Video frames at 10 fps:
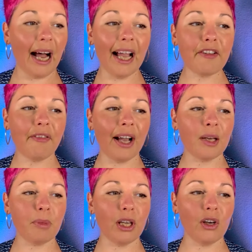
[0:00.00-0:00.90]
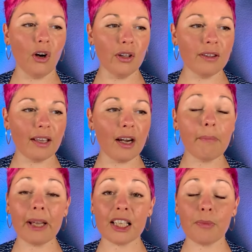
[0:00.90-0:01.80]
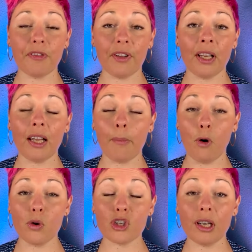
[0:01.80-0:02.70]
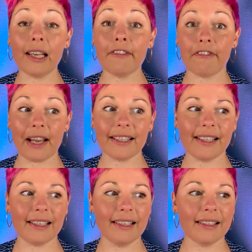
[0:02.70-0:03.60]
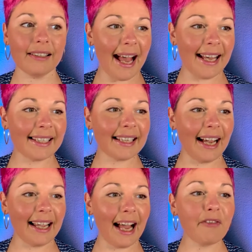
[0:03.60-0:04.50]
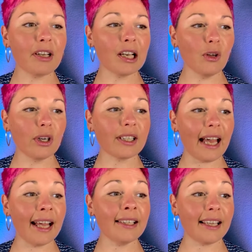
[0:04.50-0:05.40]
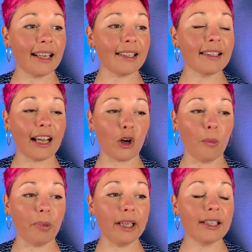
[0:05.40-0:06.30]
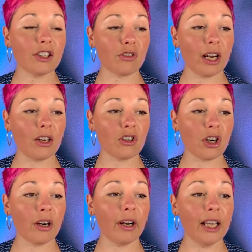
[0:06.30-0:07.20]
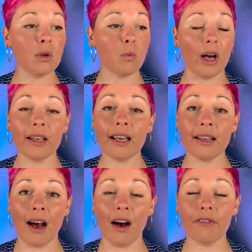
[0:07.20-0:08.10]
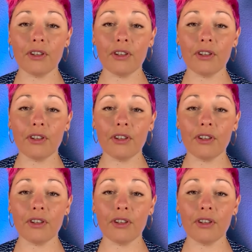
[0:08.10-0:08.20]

I find being on there makes me feel emotionally fatigued, as I haven't looked and dated a complete stranger in 1.5